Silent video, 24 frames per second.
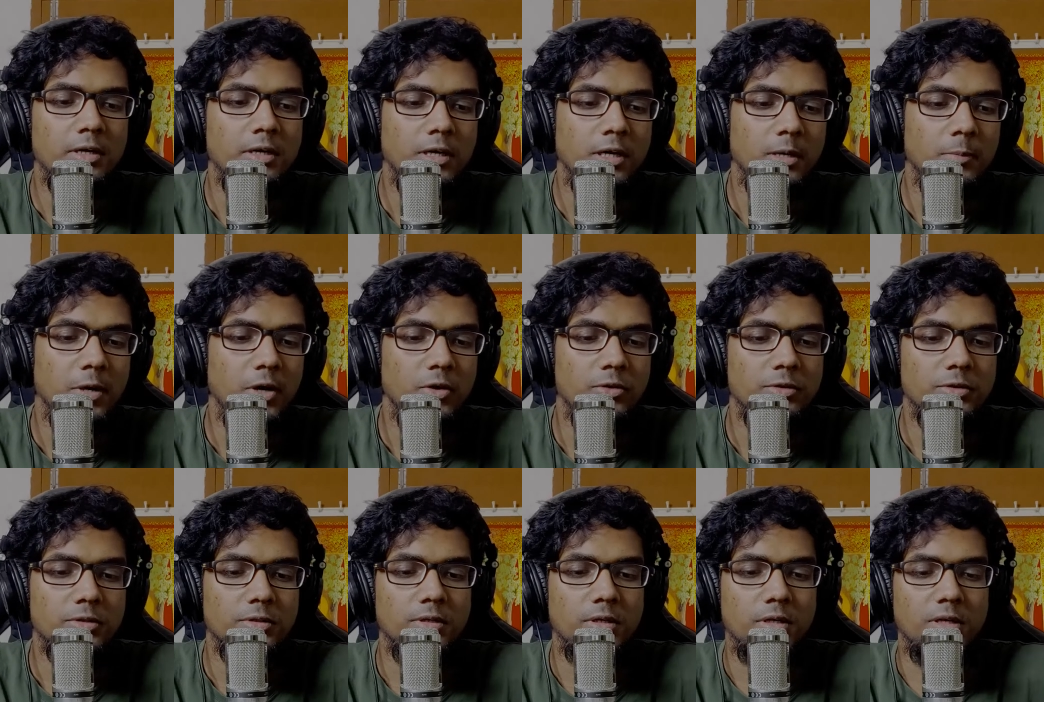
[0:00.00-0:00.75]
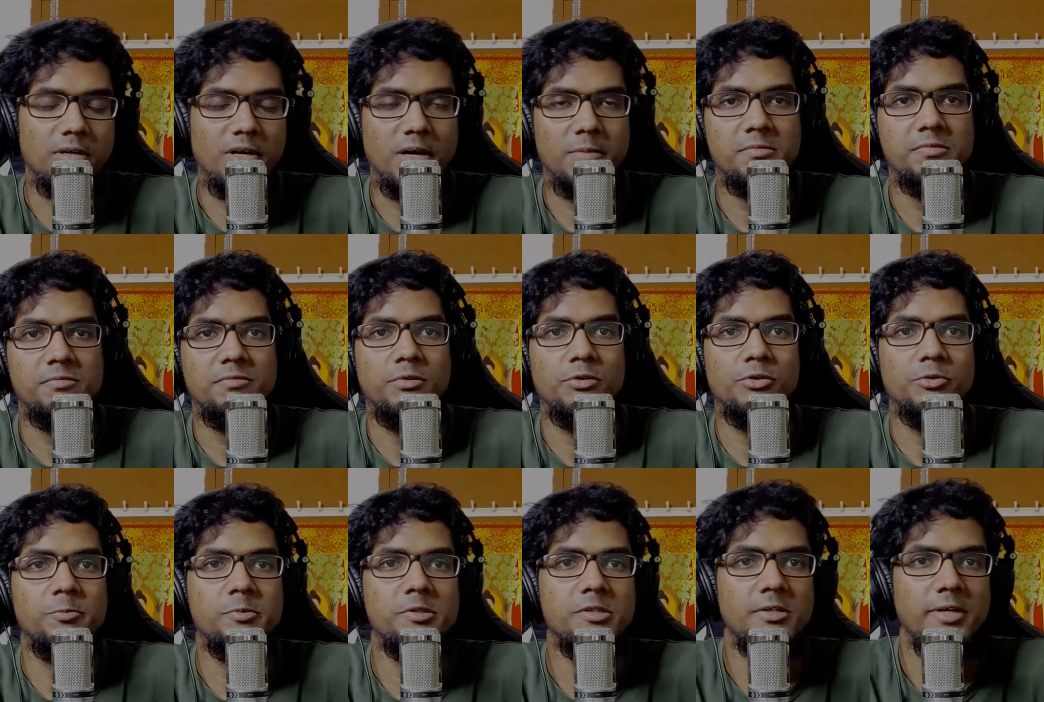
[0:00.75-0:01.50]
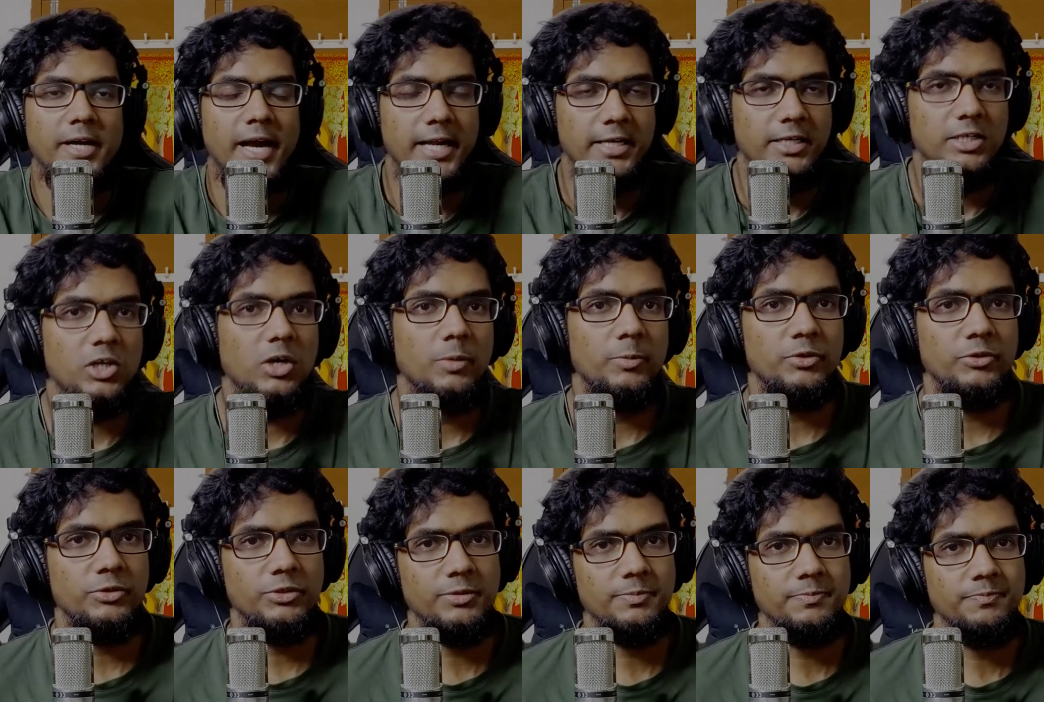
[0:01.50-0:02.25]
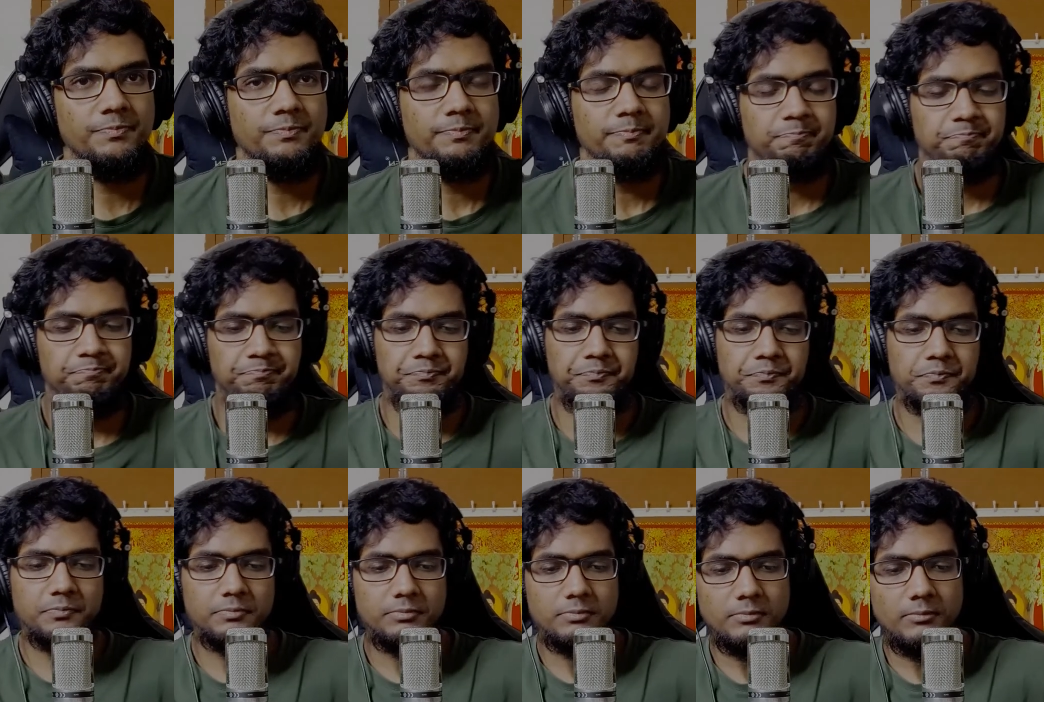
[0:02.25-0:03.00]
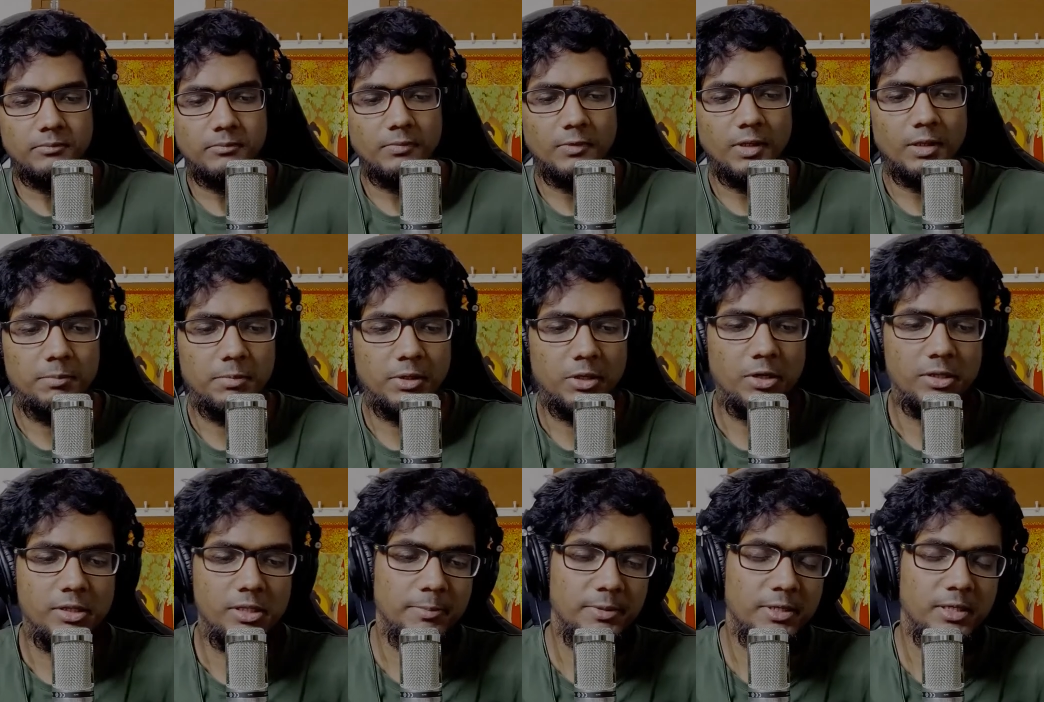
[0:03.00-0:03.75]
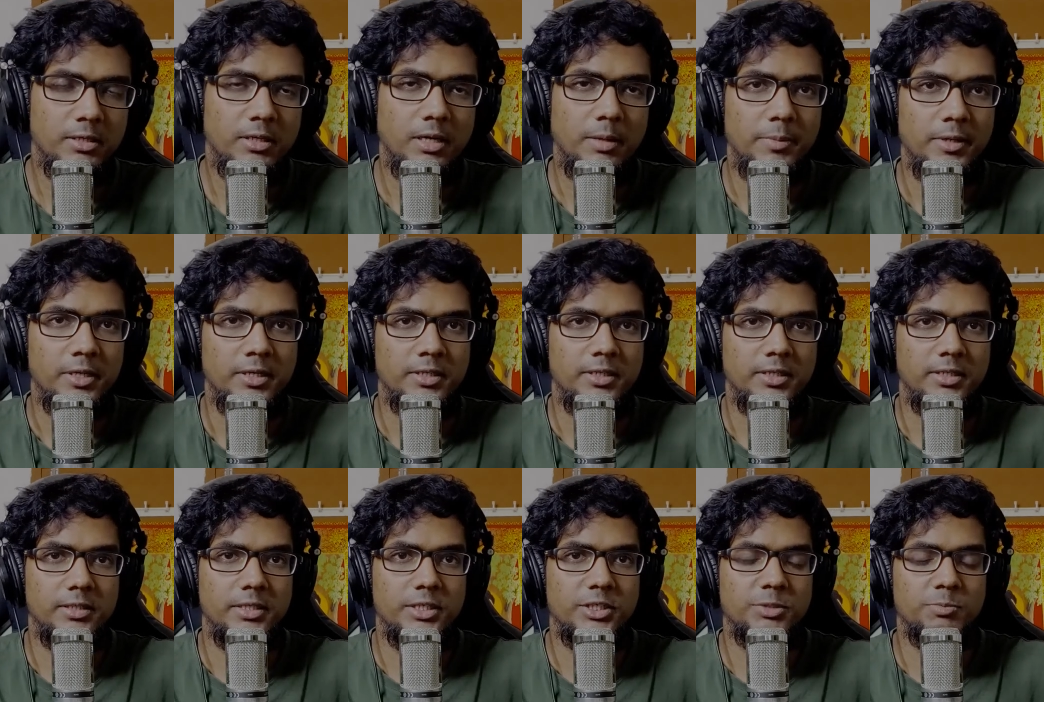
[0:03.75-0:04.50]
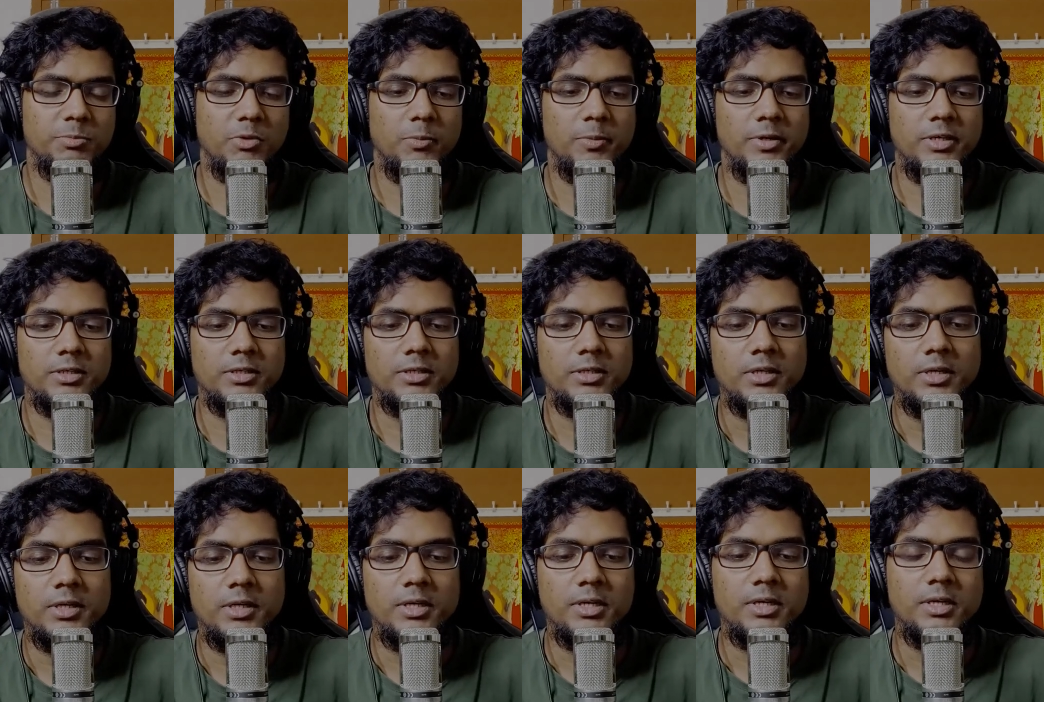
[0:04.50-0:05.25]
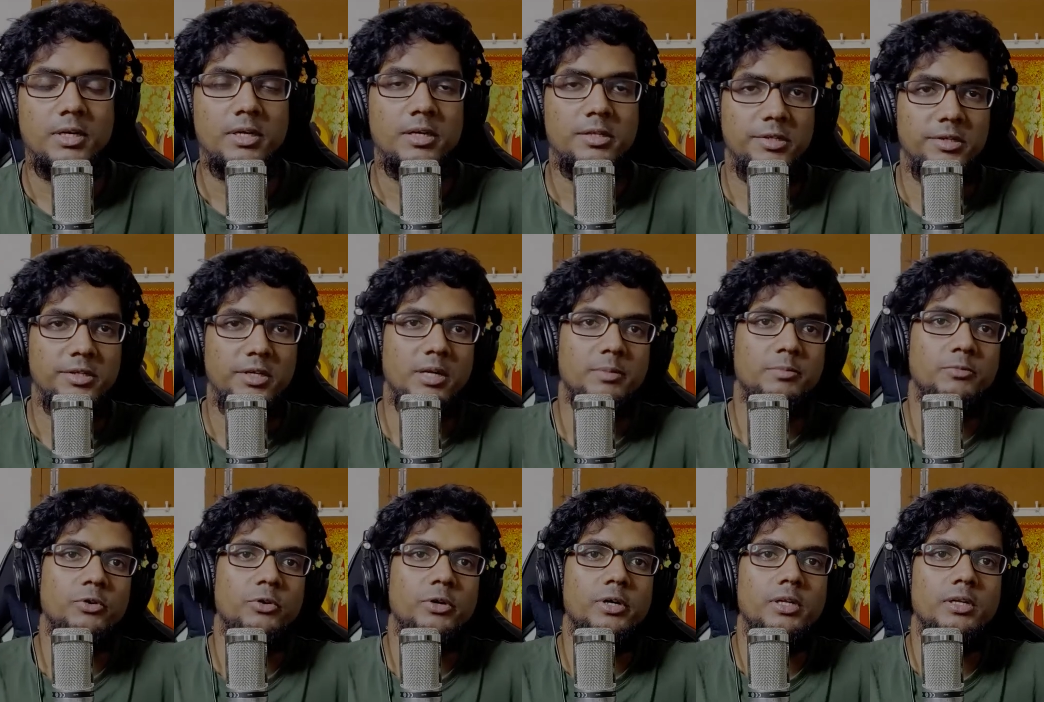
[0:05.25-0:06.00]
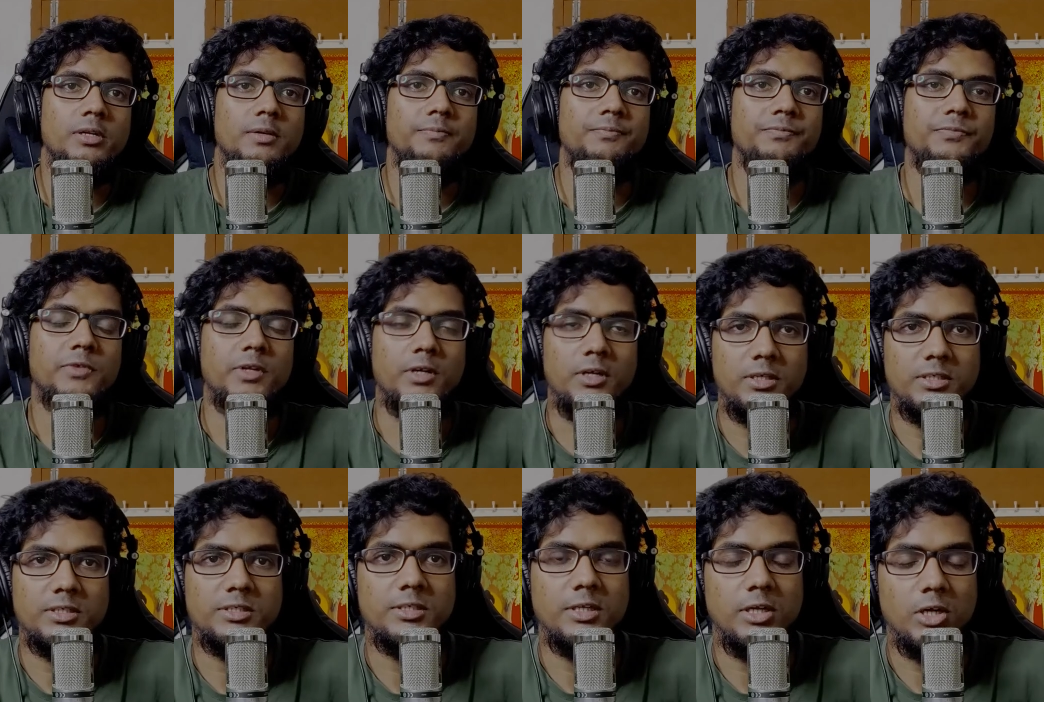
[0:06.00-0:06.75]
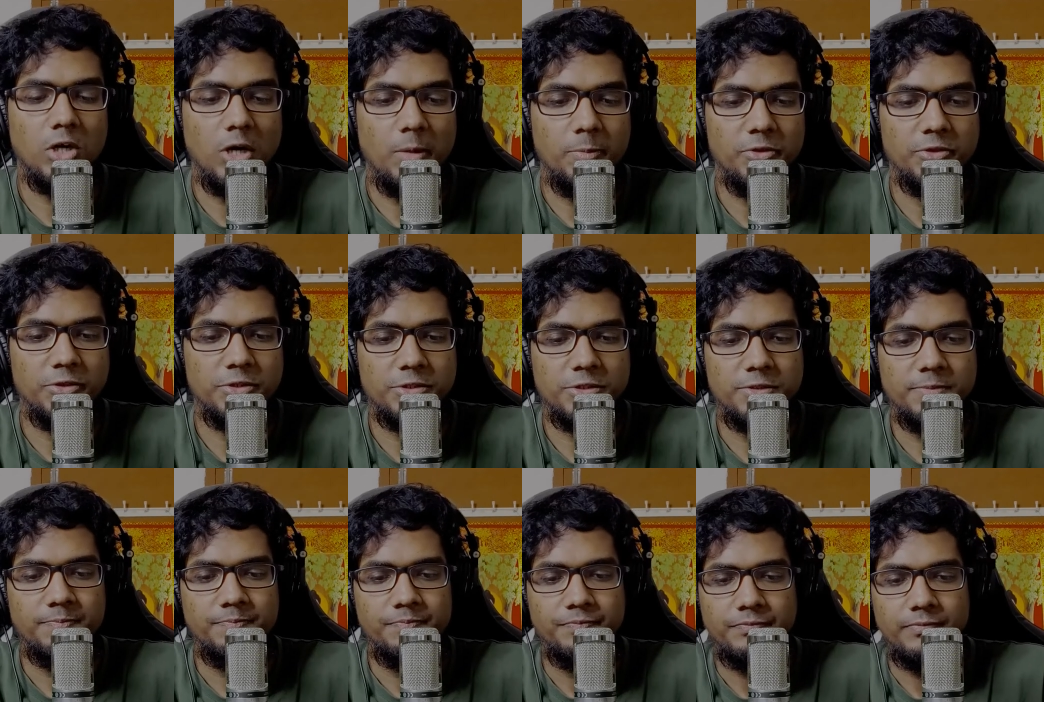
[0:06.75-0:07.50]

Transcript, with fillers: about uh, Ramswarup's anti-communism because up, up until this moment Sitaram Goel is still a communist.